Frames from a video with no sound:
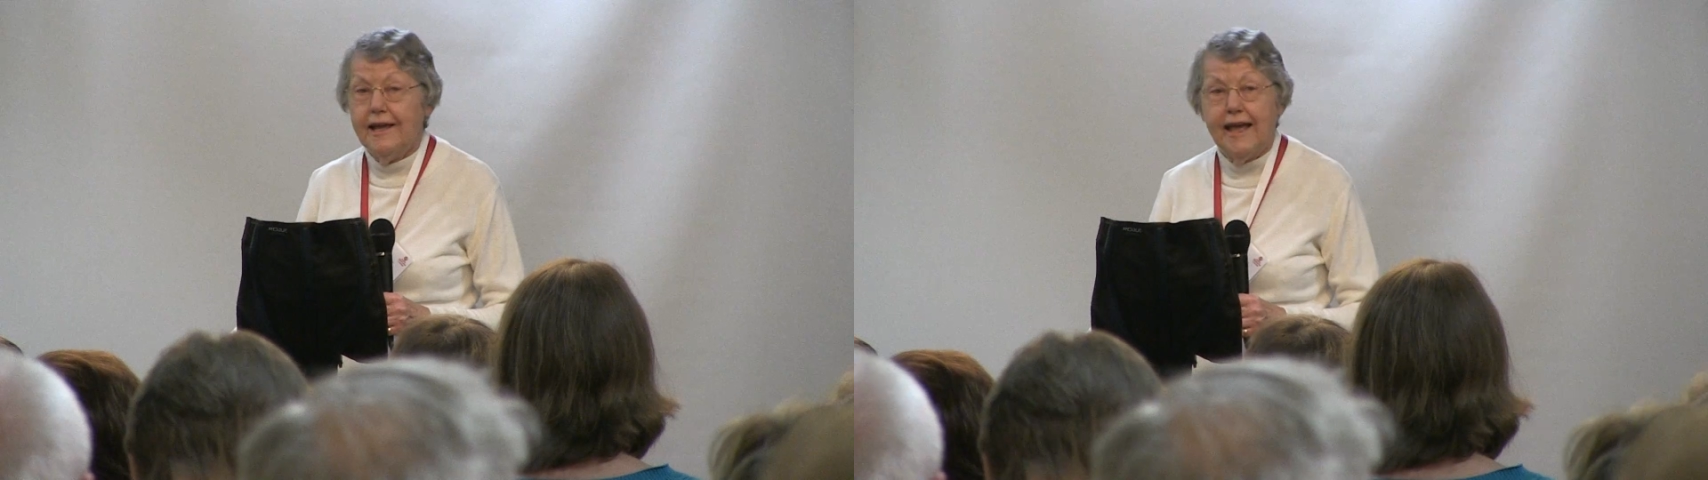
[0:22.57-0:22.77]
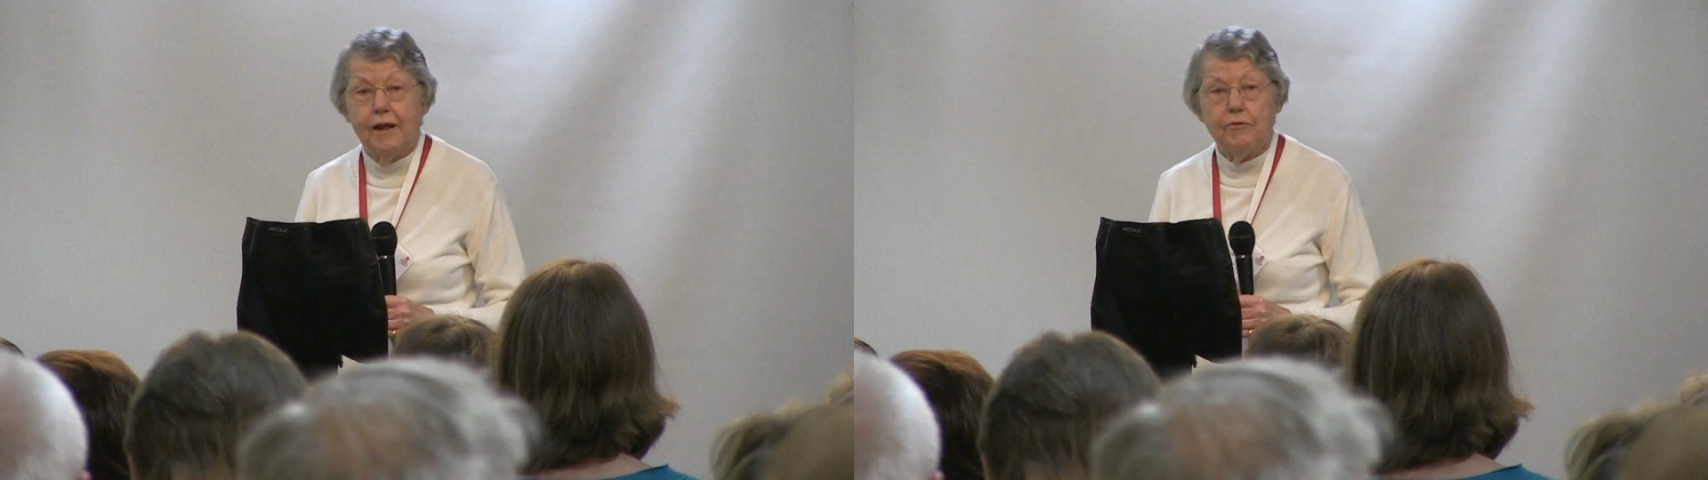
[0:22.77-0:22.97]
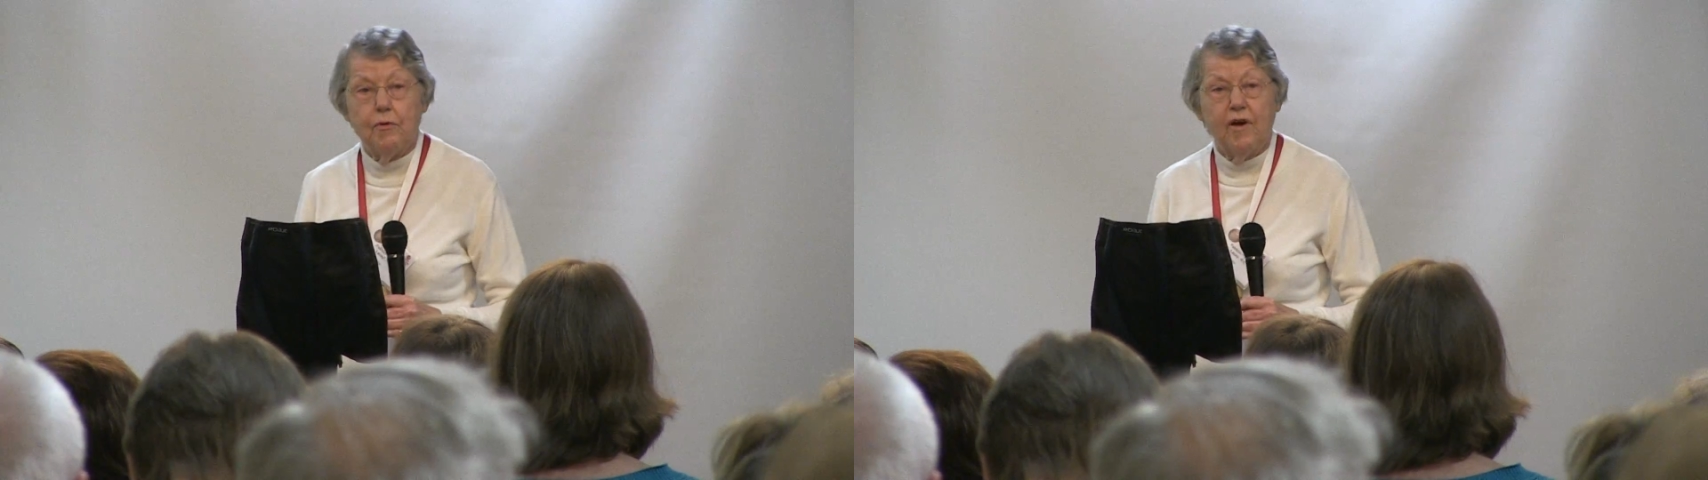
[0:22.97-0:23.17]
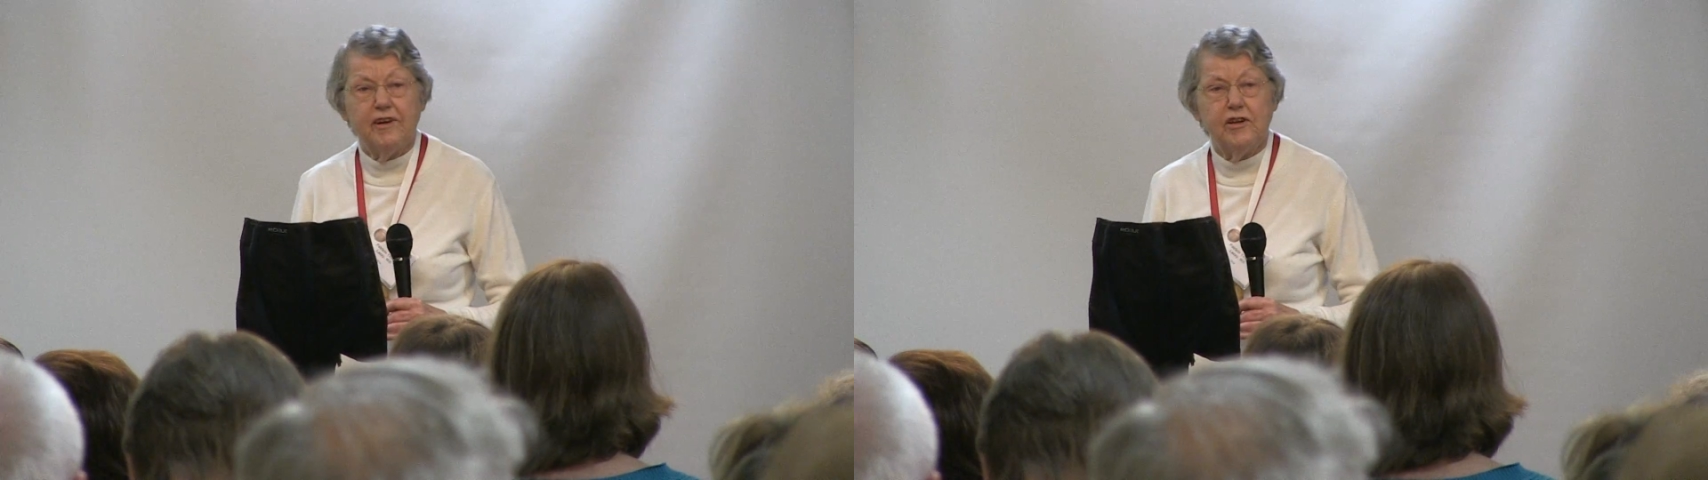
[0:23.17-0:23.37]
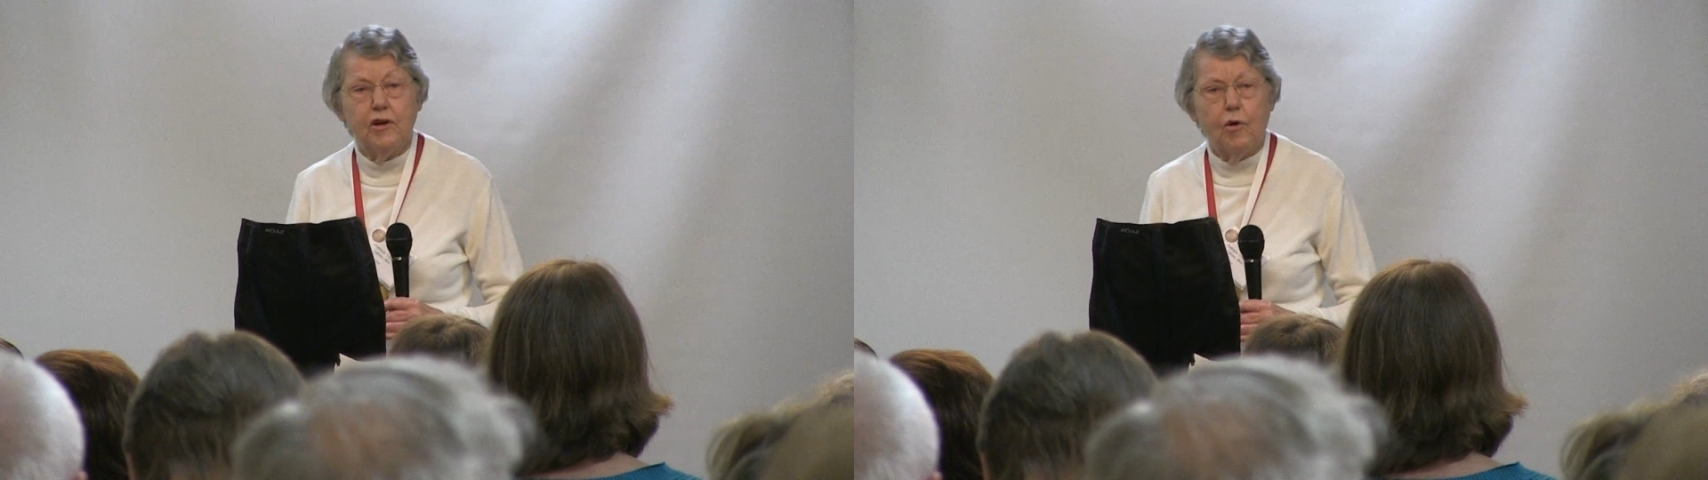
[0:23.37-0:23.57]
And we
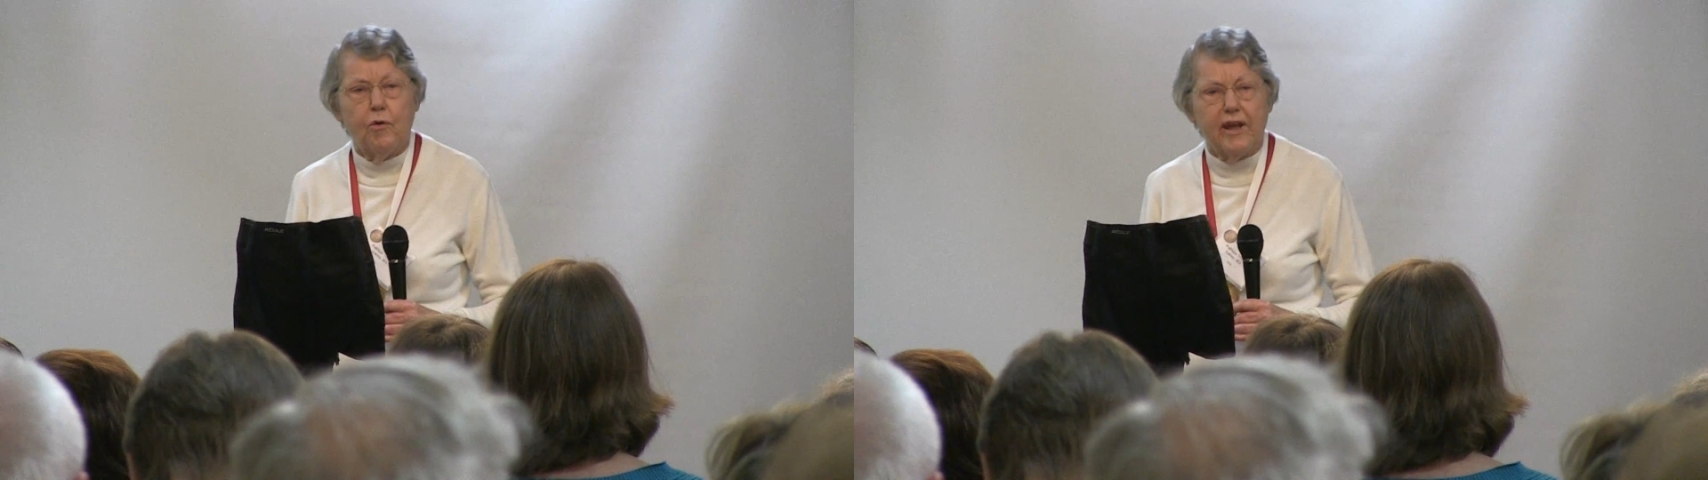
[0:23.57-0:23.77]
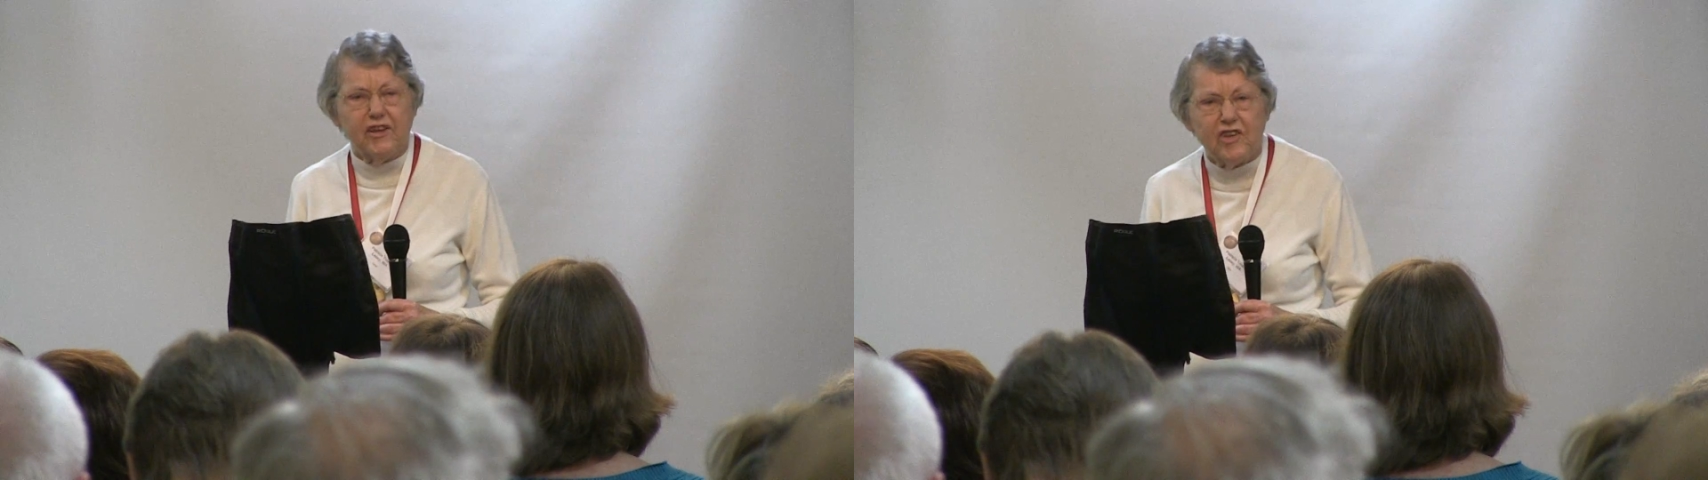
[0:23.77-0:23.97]
wanted to know, is